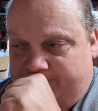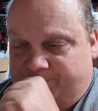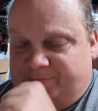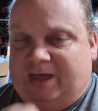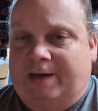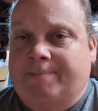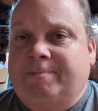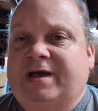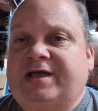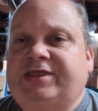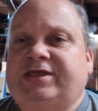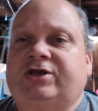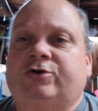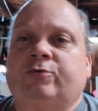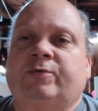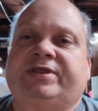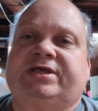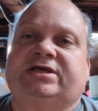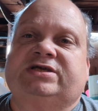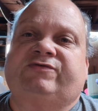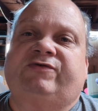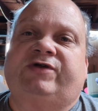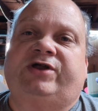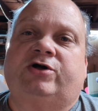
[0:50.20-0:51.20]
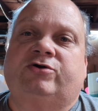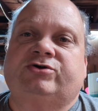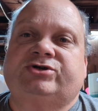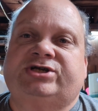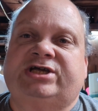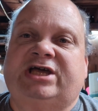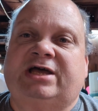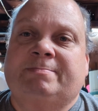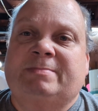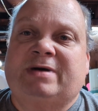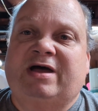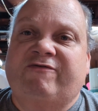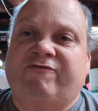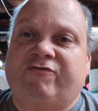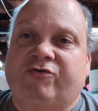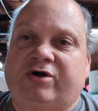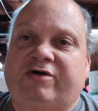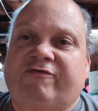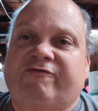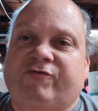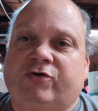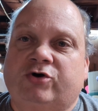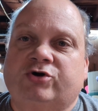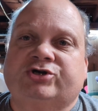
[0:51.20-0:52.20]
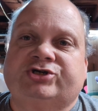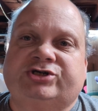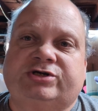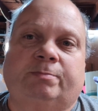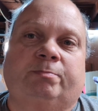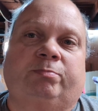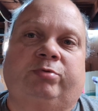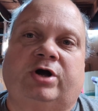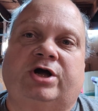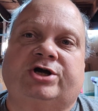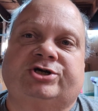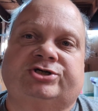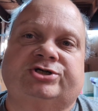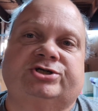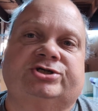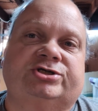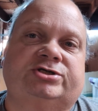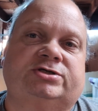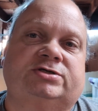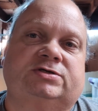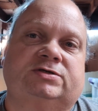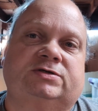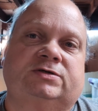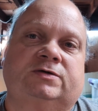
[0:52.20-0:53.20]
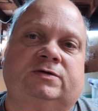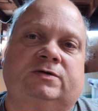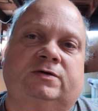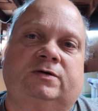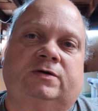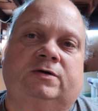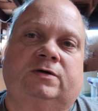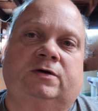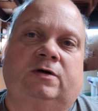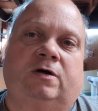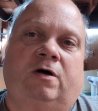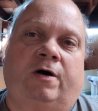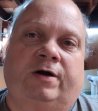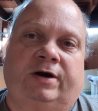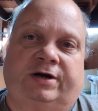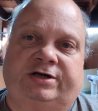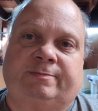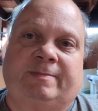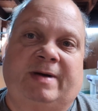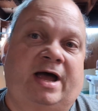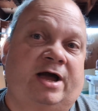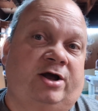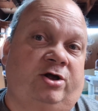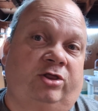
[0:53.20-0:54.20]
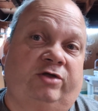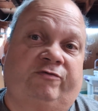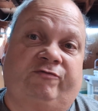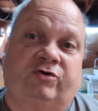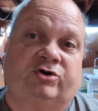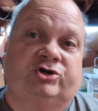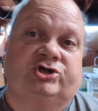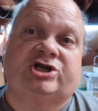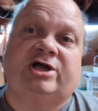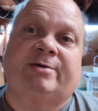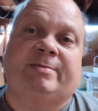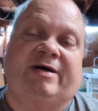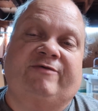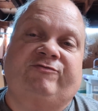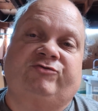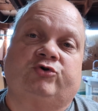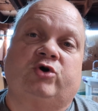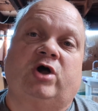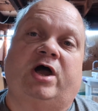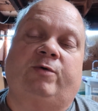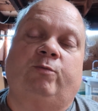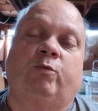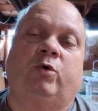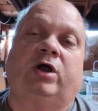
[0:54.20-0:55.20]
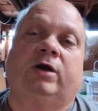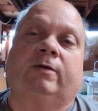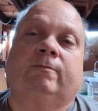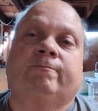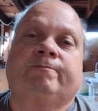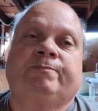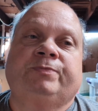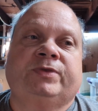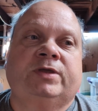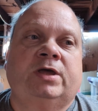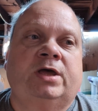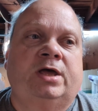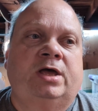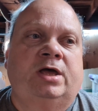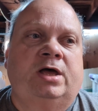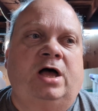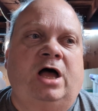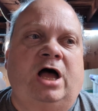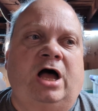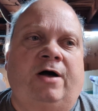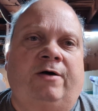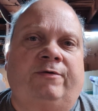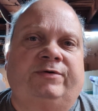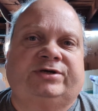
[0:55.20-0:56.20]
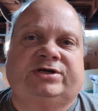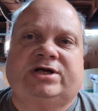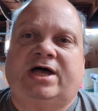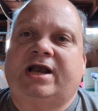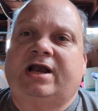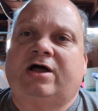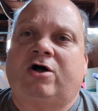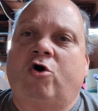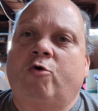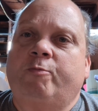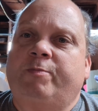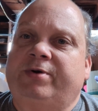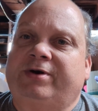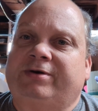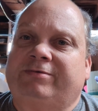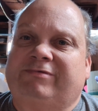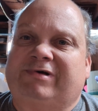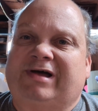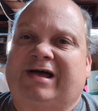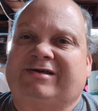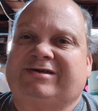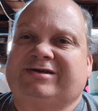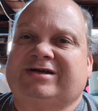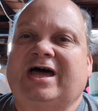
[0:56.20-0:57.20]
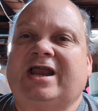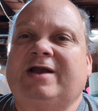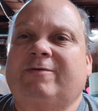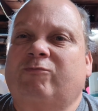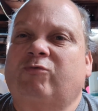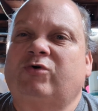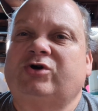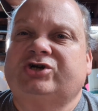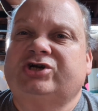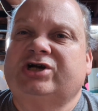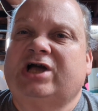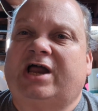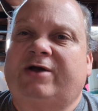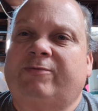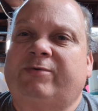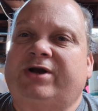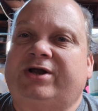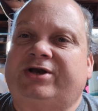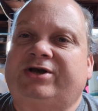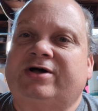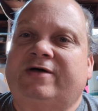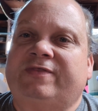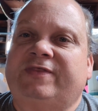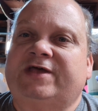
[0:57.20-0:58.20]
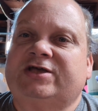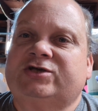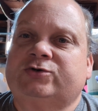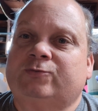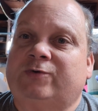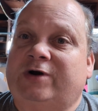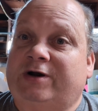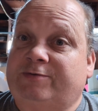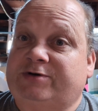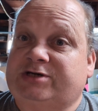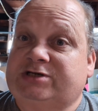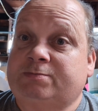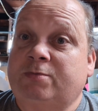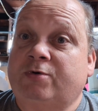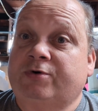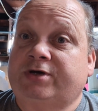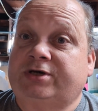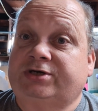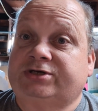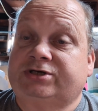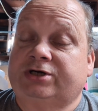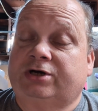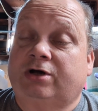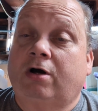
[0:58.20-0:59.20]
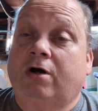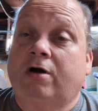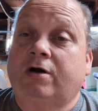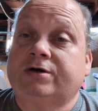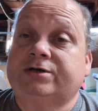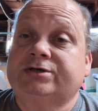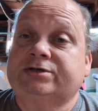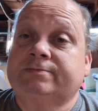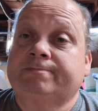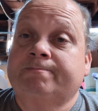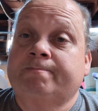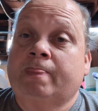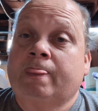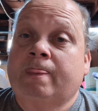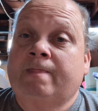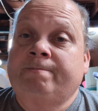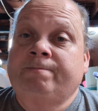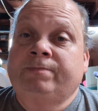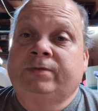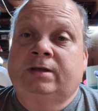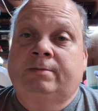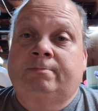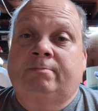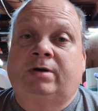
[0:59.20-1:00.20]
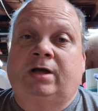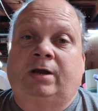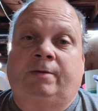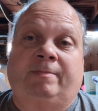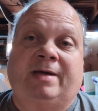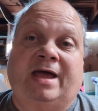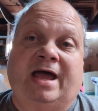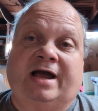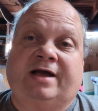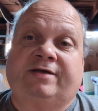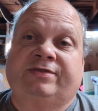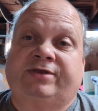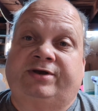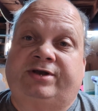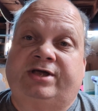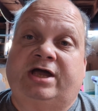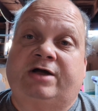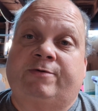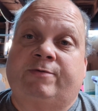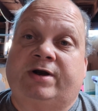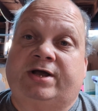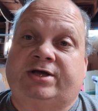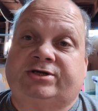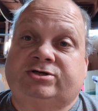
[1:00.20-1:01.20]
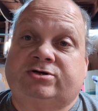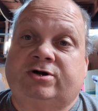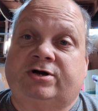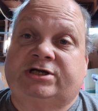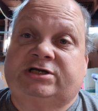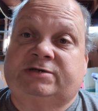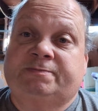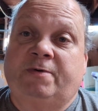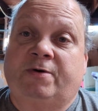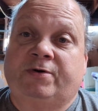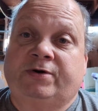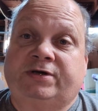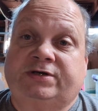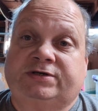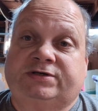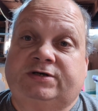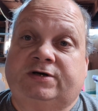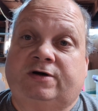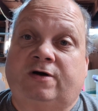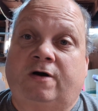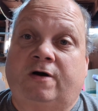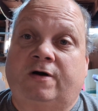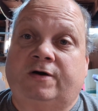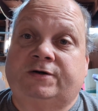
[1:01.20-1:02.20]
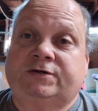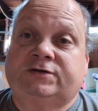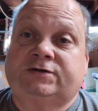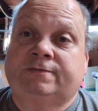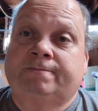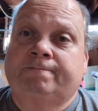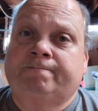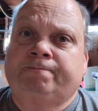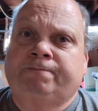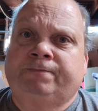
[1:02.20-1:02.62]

I'm mainly doing these videos to get my very first impressions on a tobacco, the first time I've tried one. I was kind of wishing I would have done this when I was smoking cigars. But back in the day when I started smoking cigars,